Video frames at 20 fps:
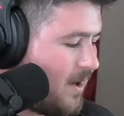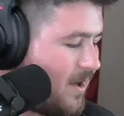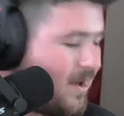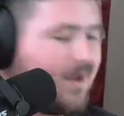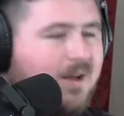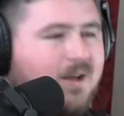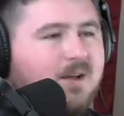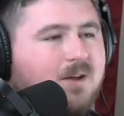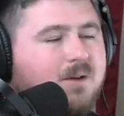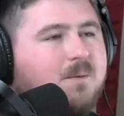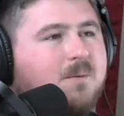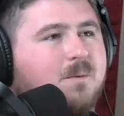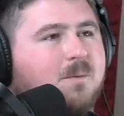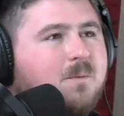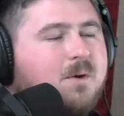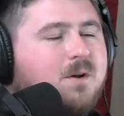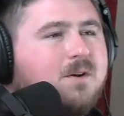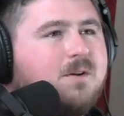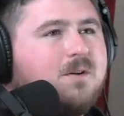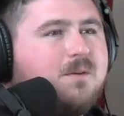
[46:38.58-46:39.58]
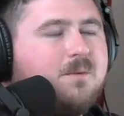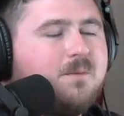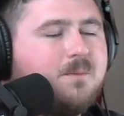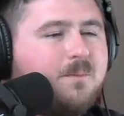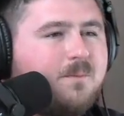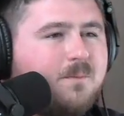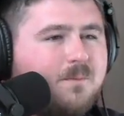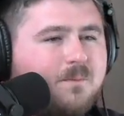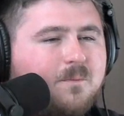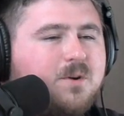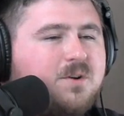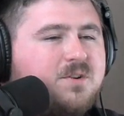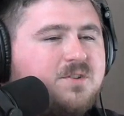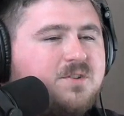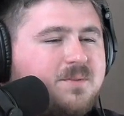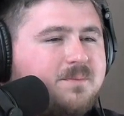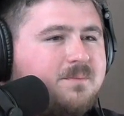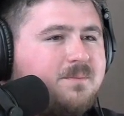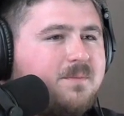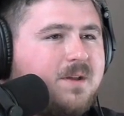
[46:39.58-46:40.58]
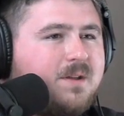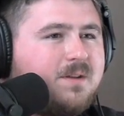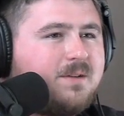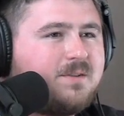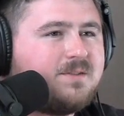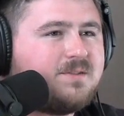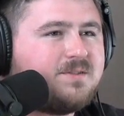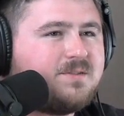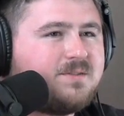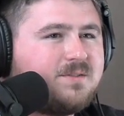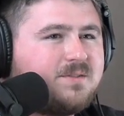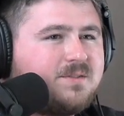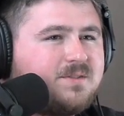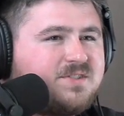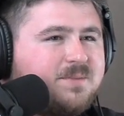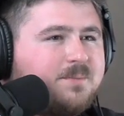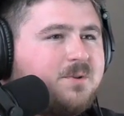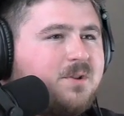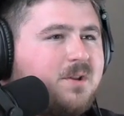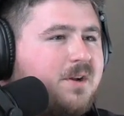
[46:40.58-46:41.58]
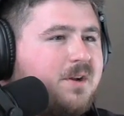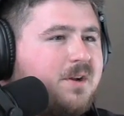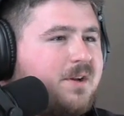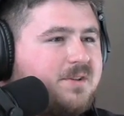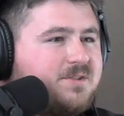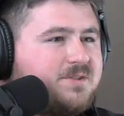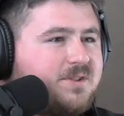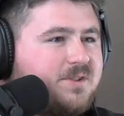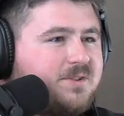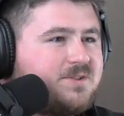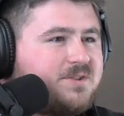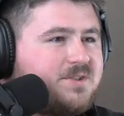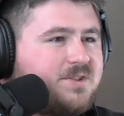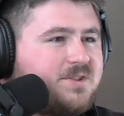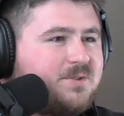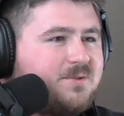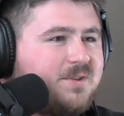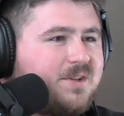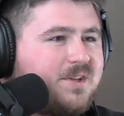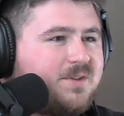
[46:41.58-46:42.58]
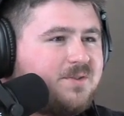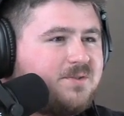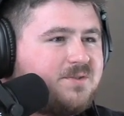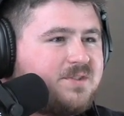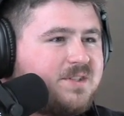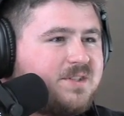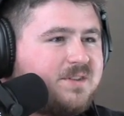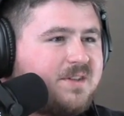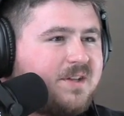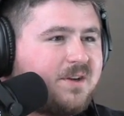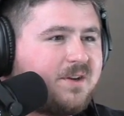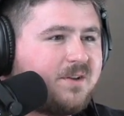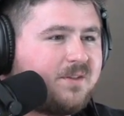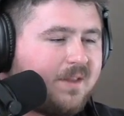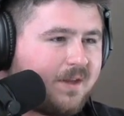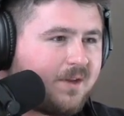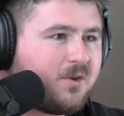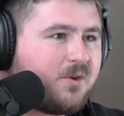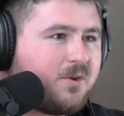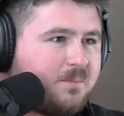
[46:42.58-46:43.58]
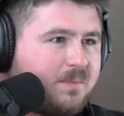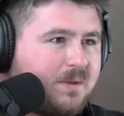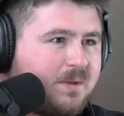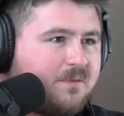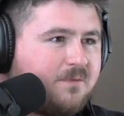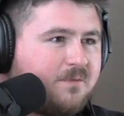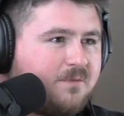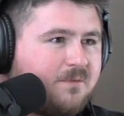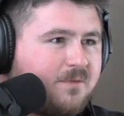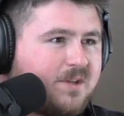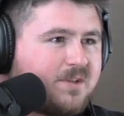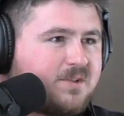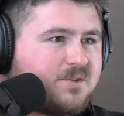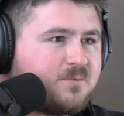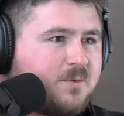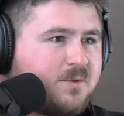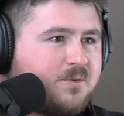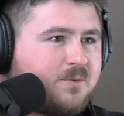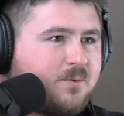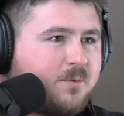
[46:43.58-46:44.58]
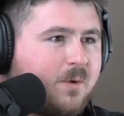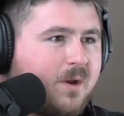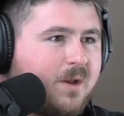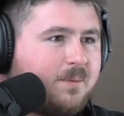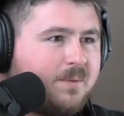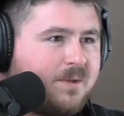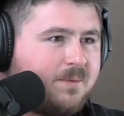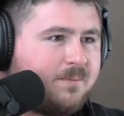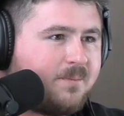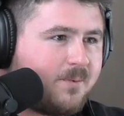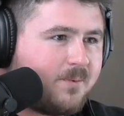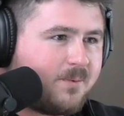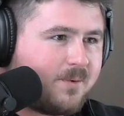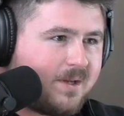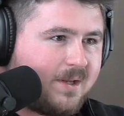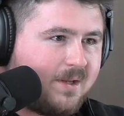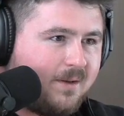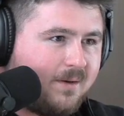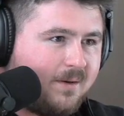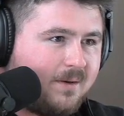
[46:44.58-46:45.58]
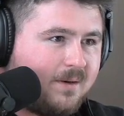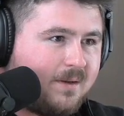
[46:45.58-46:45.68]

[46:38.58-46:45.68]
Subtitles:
What are some glaring concerns to you that you see that could be fixed with the right people in?